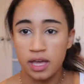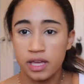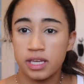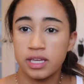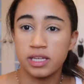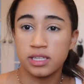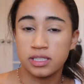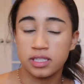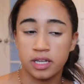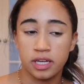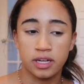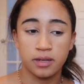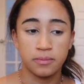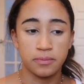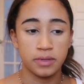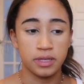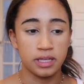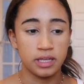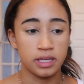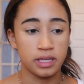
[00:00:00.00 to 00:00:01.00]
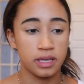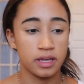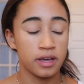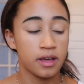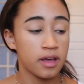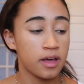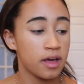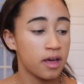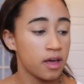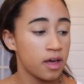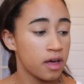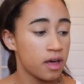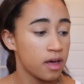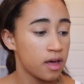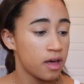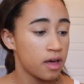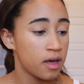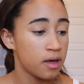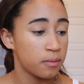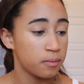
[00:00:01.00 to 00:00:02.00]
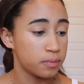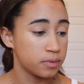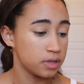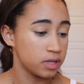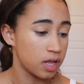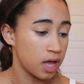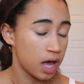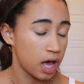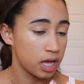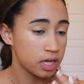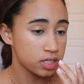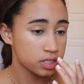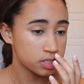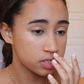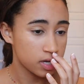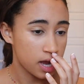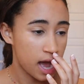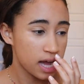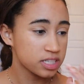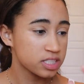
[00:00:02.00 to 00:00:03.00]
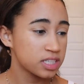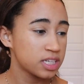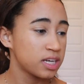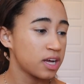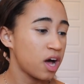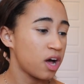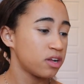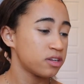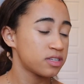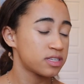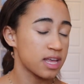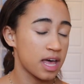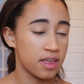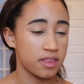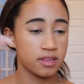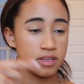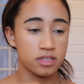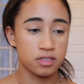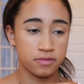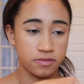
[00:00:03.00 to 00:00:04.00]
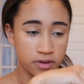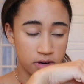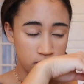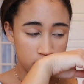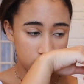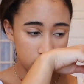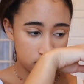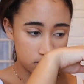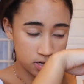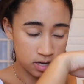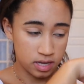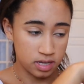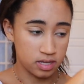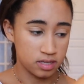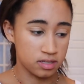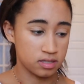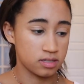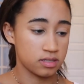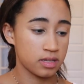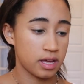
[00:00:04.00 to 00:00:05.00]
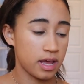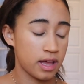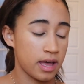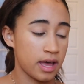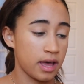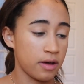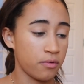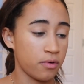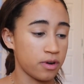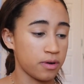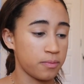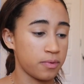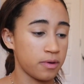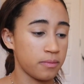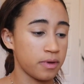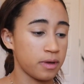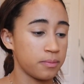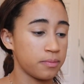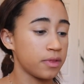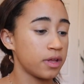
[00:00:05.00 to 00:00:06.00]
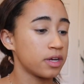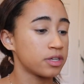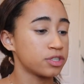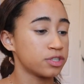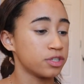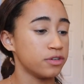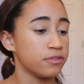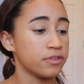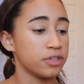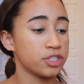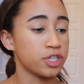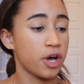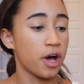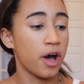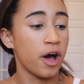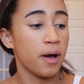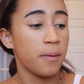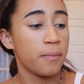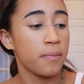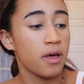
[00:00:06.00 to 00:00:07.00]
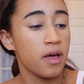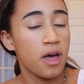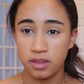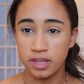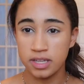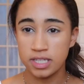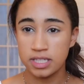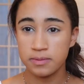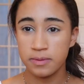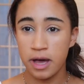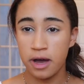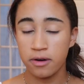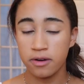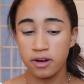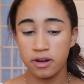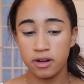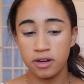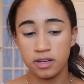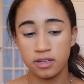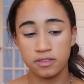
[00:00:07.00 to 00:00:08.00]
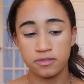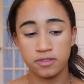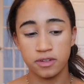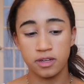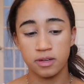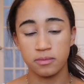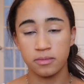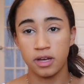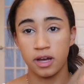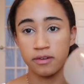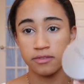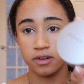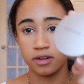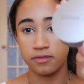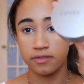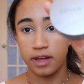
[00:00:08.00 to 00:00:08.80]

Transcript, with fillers: is gonna be blush. Actually, I'll set this first because I want to put my blush over top. This powder is from Cover